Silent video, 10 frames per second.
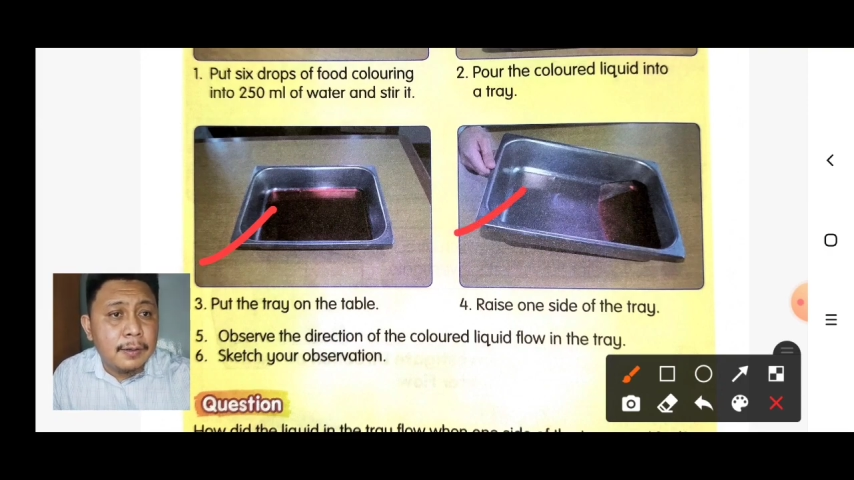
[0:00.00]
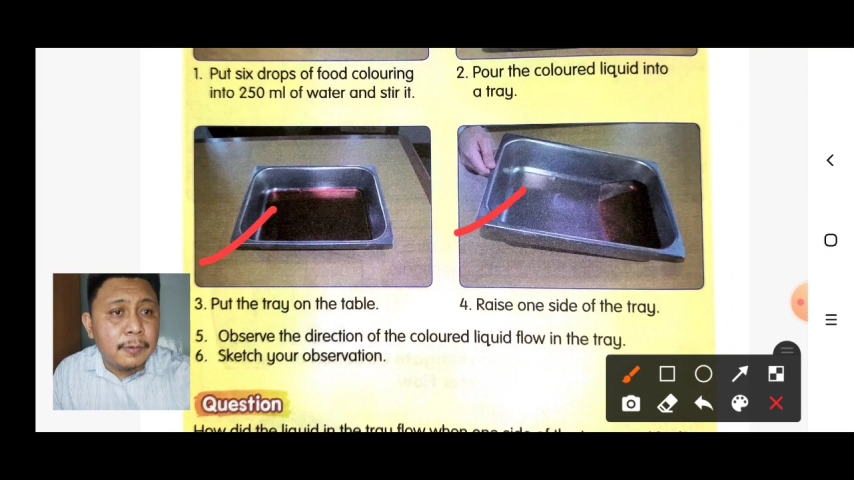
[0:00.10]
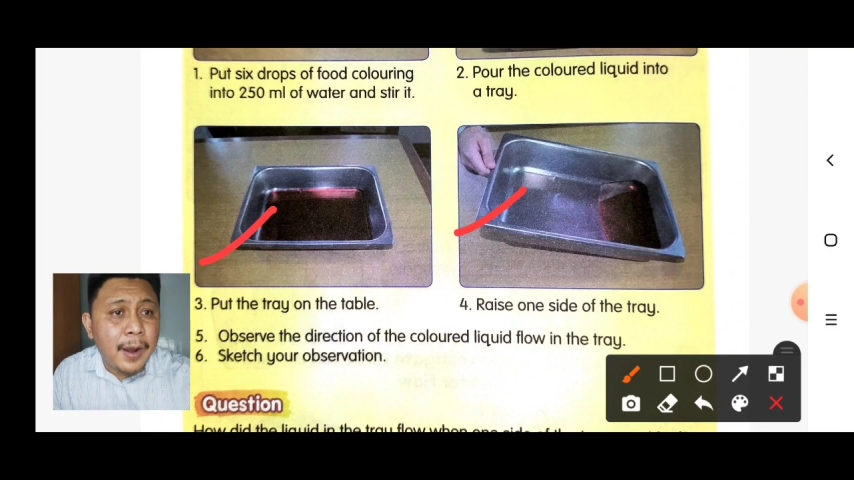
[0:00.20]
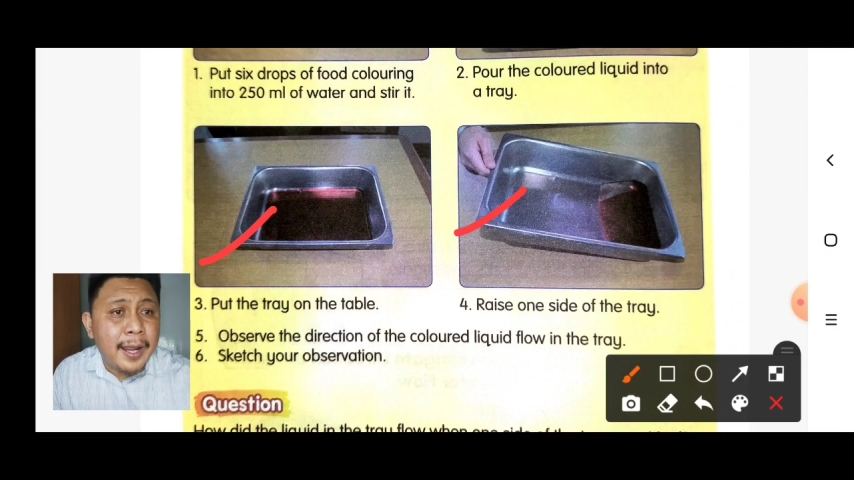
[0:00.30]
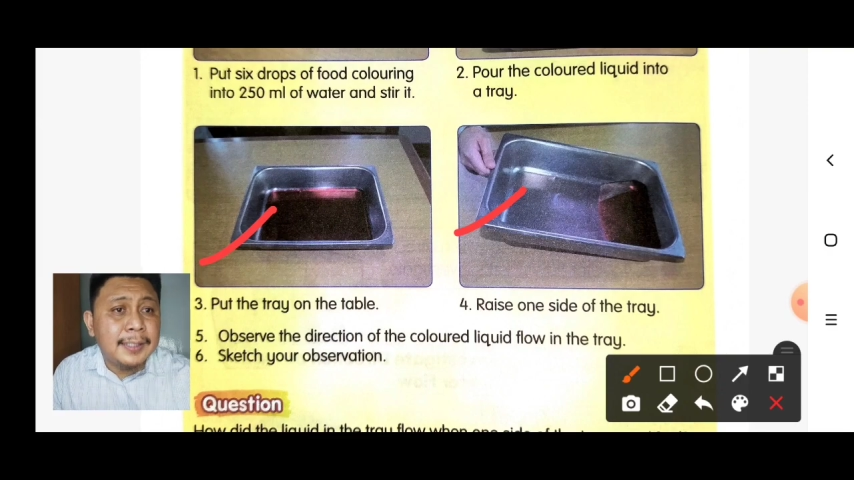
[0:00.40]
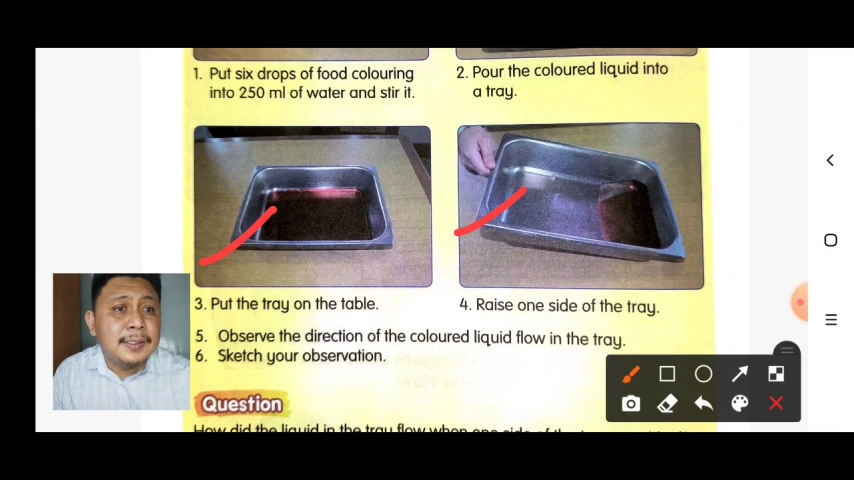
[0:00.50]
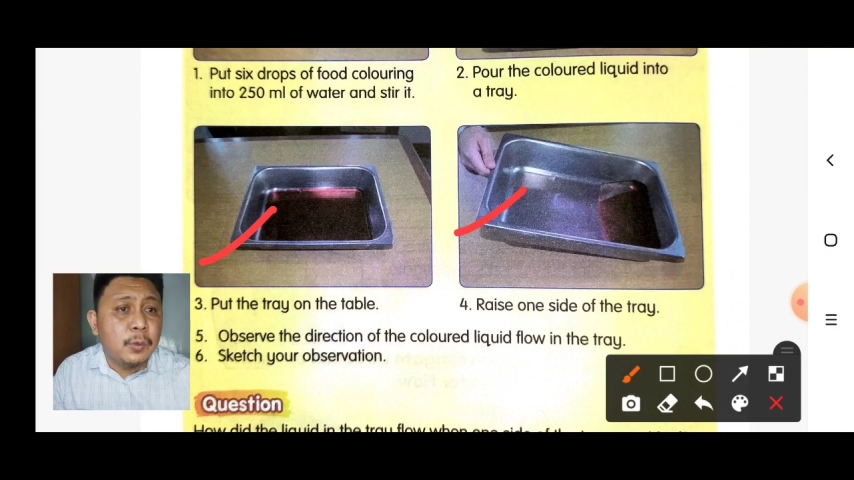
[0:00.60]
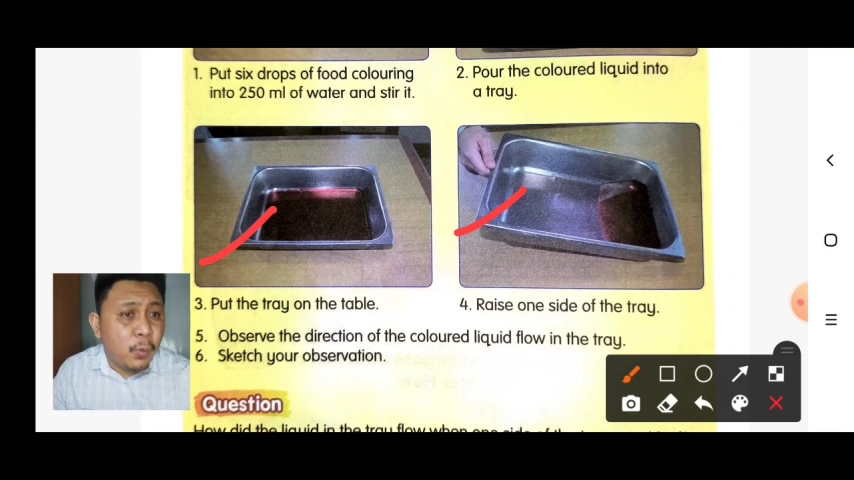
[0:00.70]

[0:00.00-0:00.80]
rise